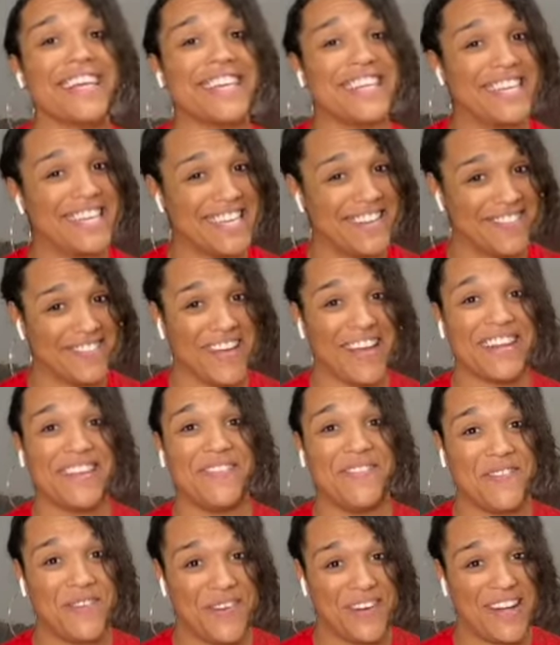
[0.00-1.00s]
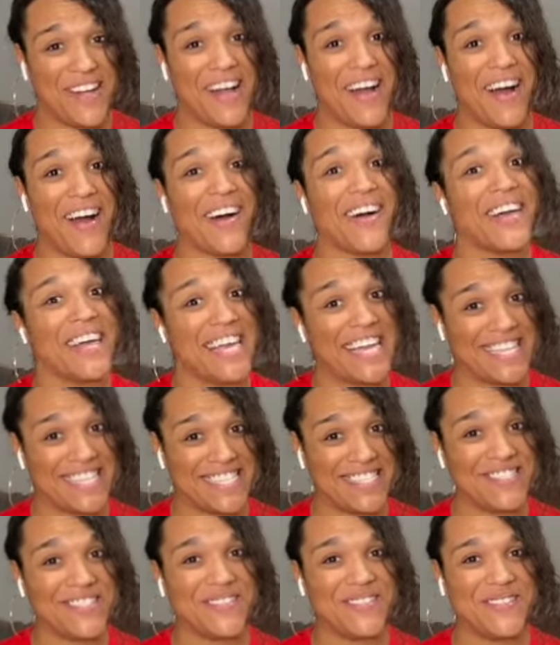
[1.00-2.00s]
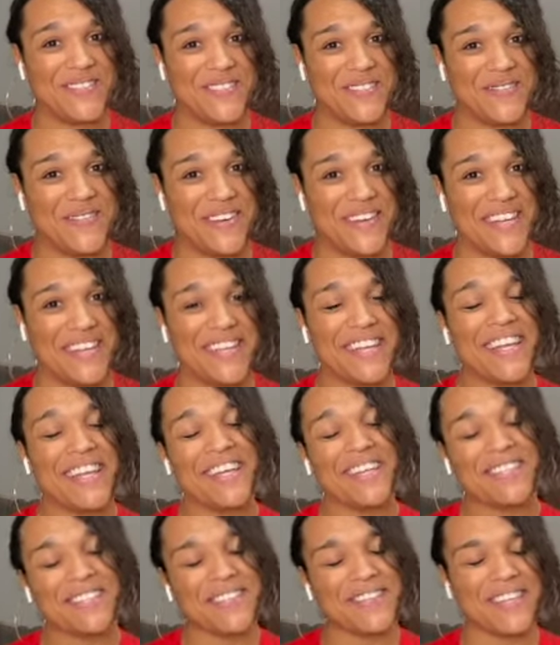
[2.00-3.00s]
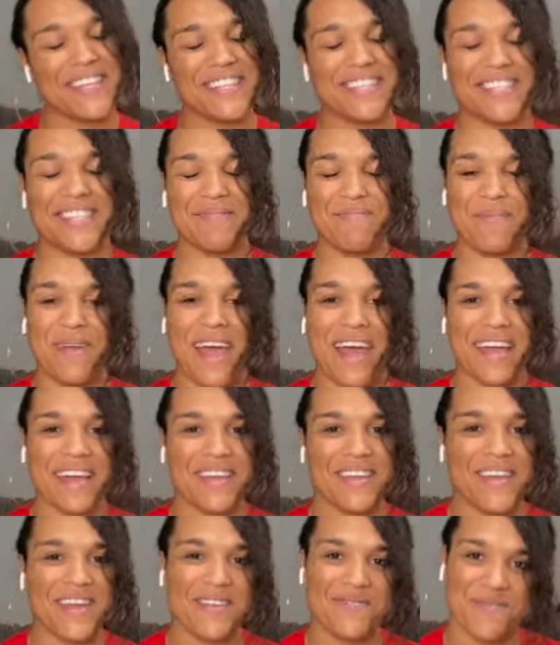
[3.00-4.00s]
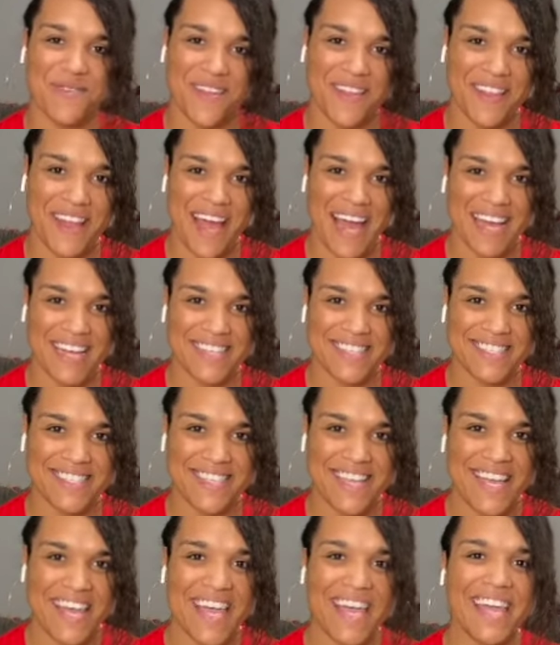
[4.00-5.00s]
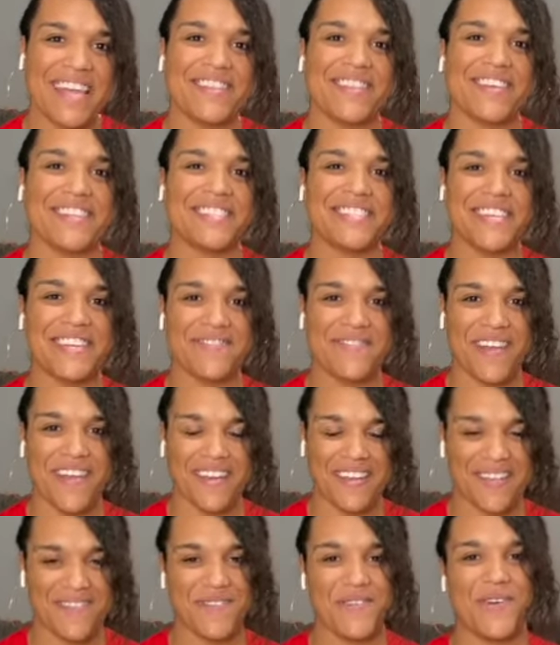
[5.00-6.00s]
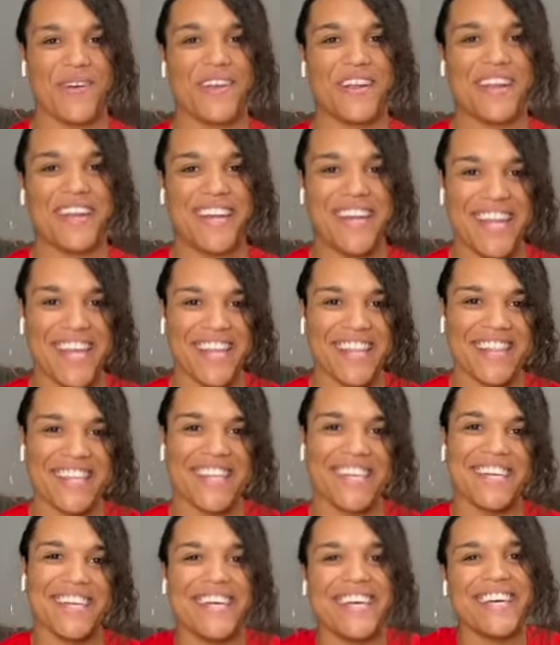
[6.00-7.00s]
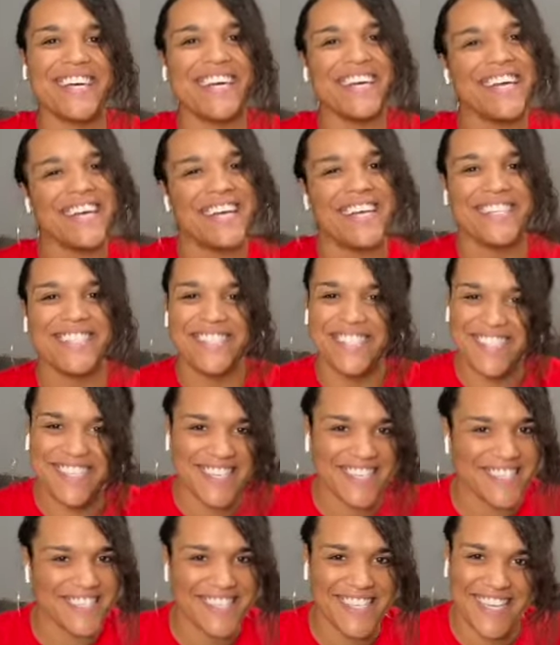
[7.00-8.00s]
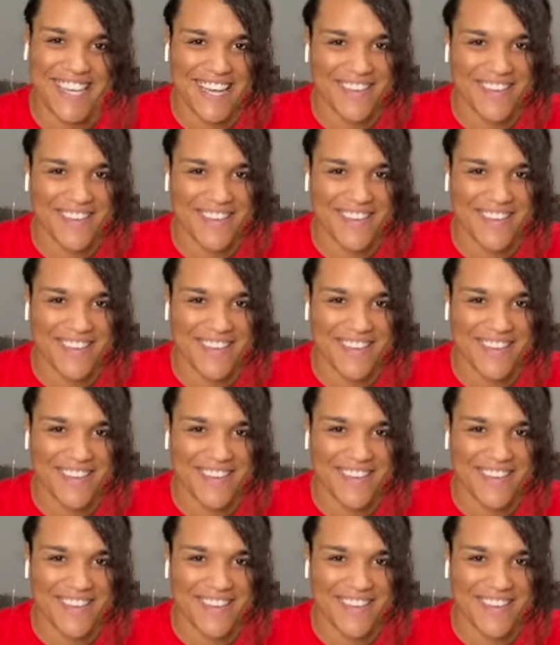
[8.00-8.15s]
Get ready for it, y'all. It's a juicy one. So get sit back and relax. And let's get ready for another juicy